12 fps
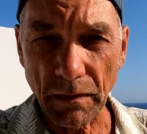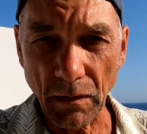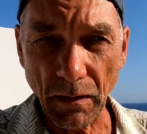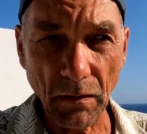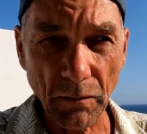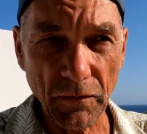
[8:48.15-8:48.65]

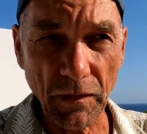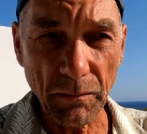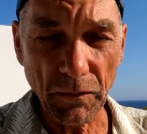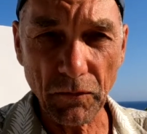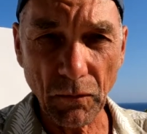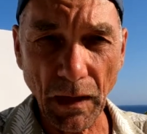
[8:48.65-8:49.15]
always
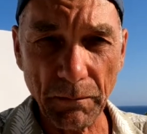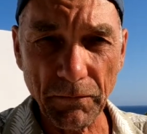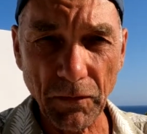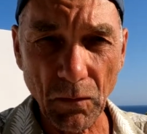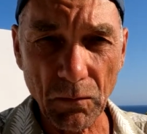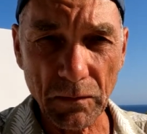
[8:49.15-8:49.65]
keep a scrap
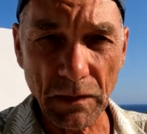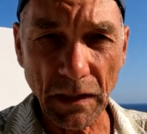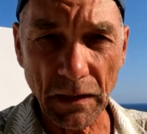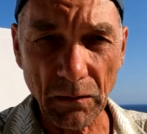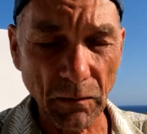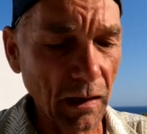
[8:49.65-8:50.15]
phone
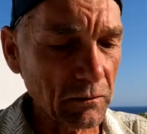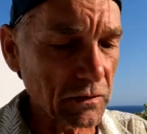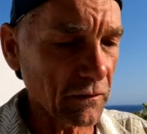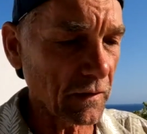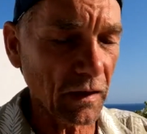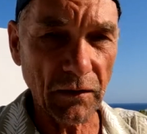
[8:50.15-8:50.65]
kicking around
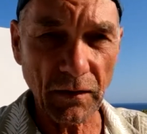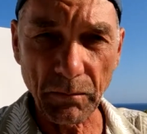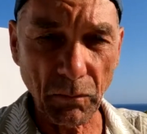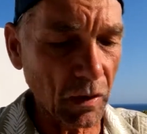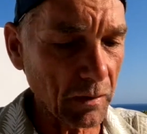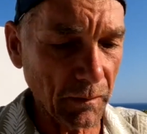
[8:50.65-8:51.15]
just in case I
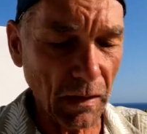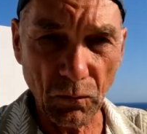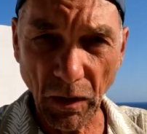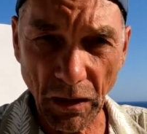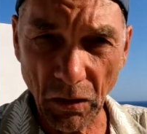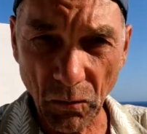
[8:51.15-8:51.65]
break my
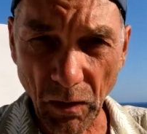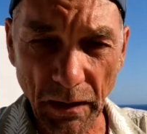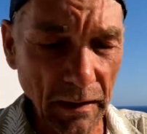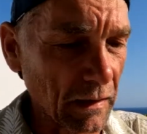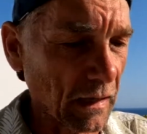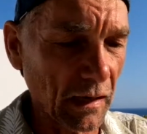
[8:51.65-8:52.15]
regular
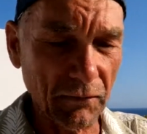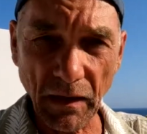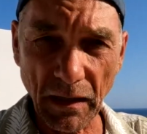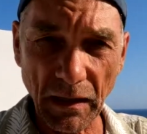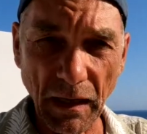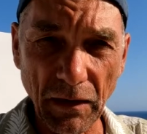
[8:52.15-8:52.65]
one, and then I've
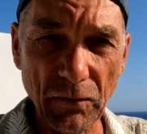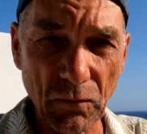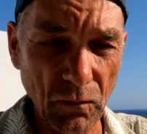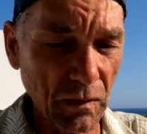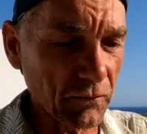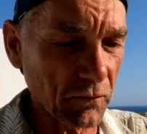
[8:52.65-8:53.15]
got an extra
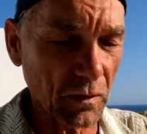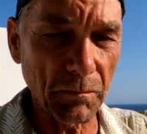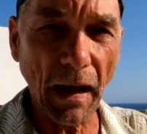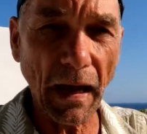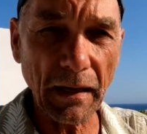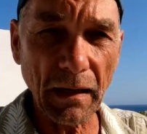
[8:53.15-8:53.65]
one for a
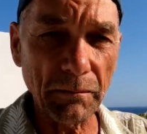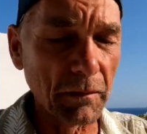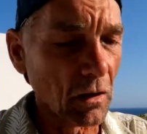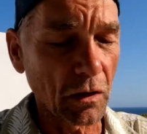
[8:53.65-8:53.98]
backup.